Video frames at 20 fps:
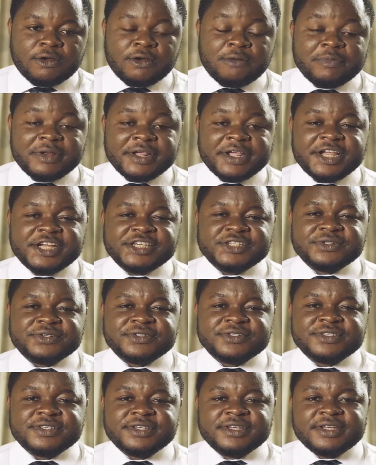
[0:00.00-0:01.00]

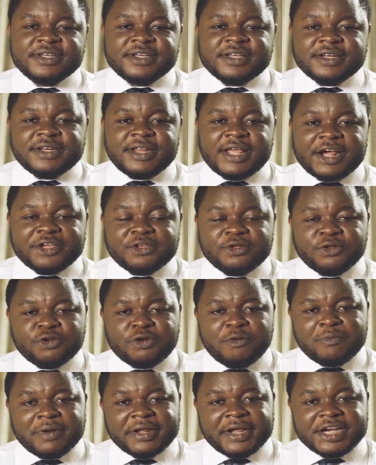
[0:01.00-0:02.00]
complications. The
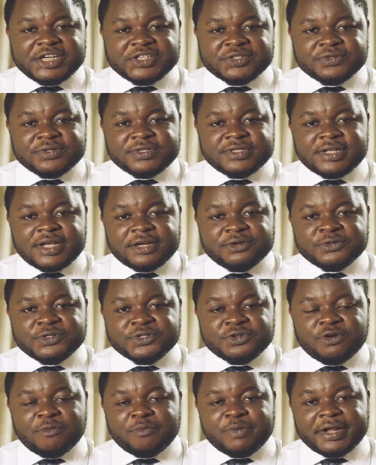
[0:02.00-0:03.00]
acute complications are
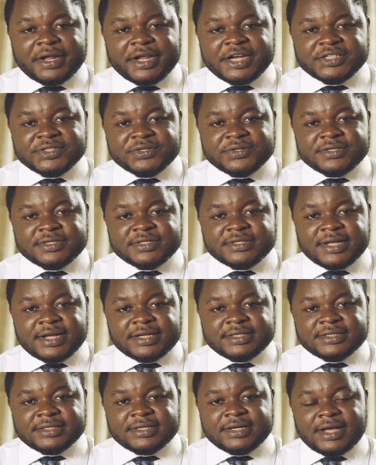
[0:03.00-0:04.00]
those complications
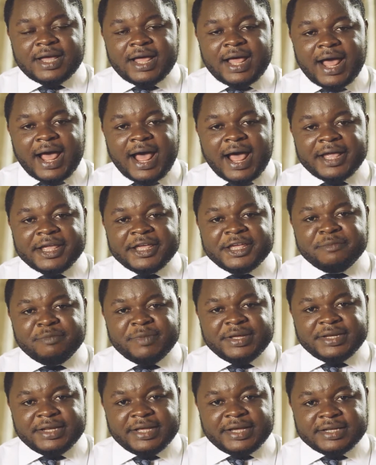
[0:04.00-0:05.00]
that are
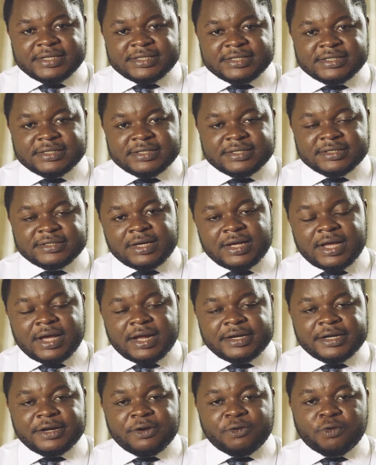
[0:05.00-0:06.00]
immediate.
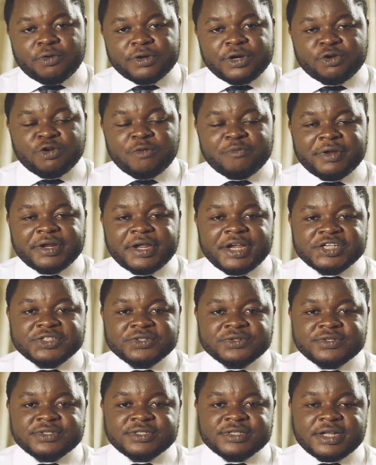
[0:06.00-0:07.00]
And then the chronic
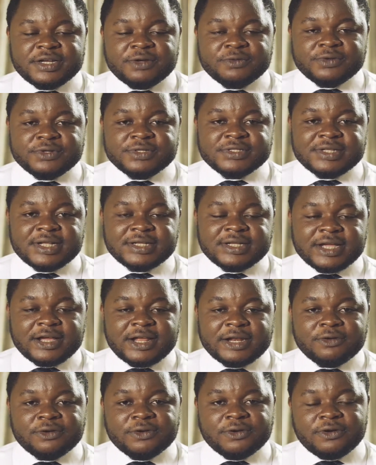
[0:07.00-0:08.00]
complications are the ones that
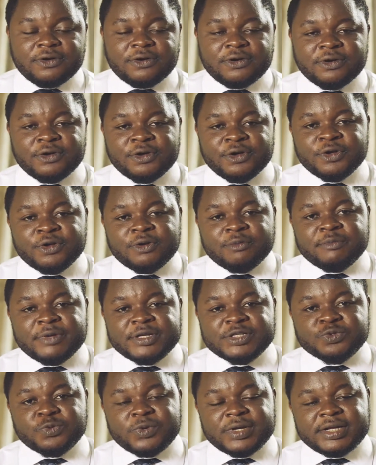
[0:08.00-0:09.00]
can occur
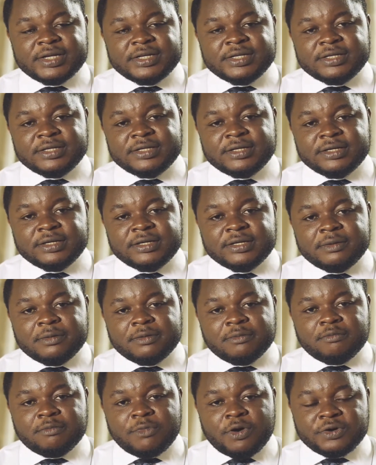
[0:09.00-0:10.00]
between
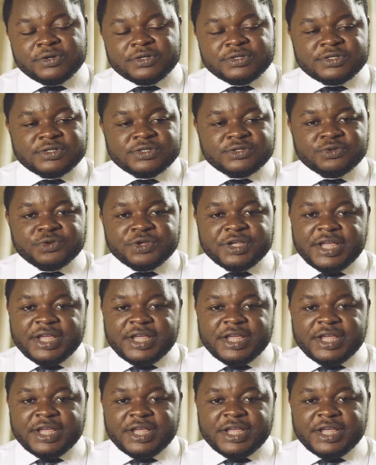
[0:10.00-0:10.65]
months to